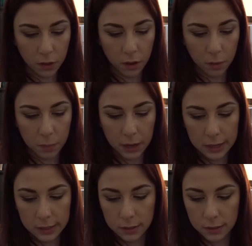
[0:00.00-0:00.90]

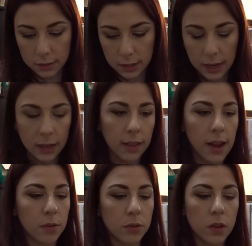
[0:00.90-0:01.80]
And it doesn't say
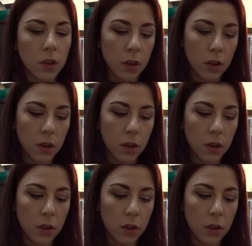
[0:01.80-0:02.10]
anything else.